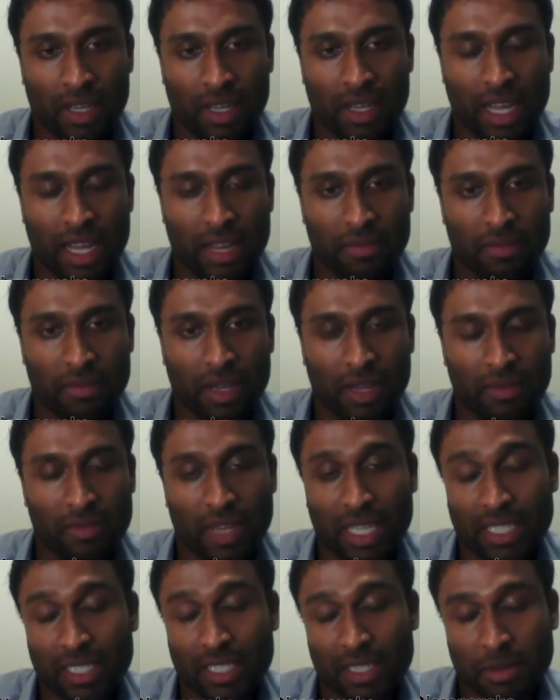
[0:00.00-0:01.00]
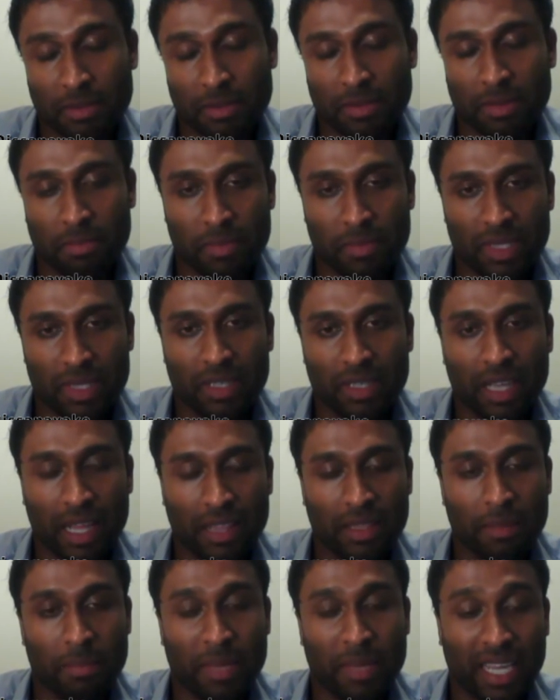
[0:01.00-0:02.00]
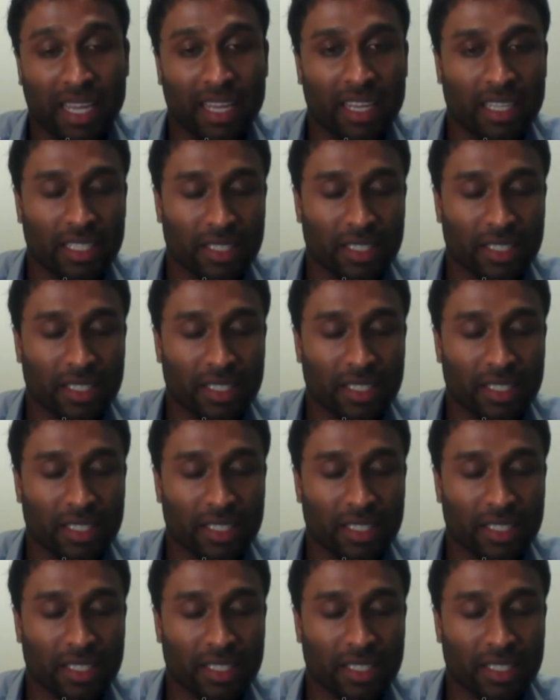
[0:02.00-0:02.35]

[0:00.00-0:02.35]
and we are just at the beginning.